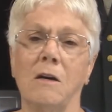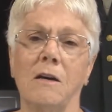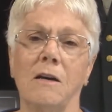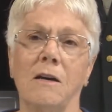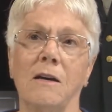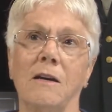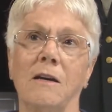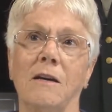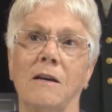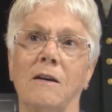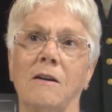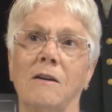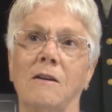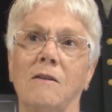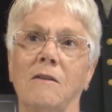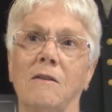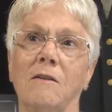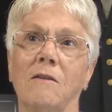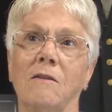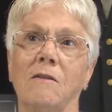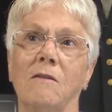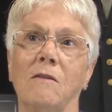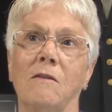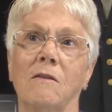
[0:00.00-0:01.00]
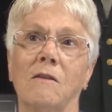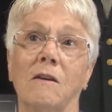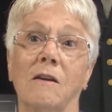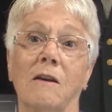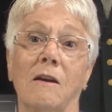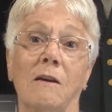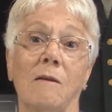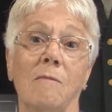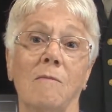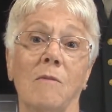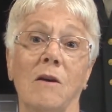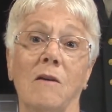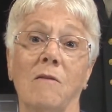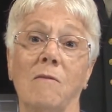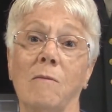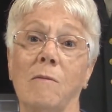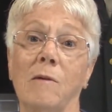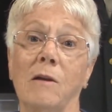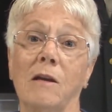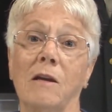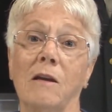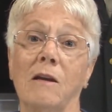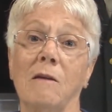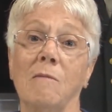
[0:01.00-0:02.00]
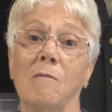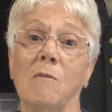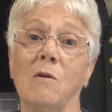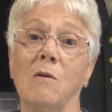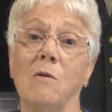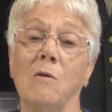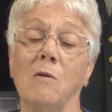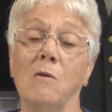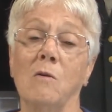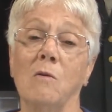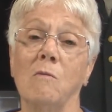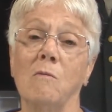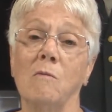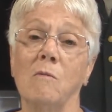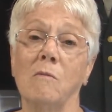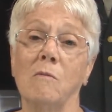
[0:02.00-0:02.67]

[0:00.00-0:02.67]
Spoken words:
and everybody came home.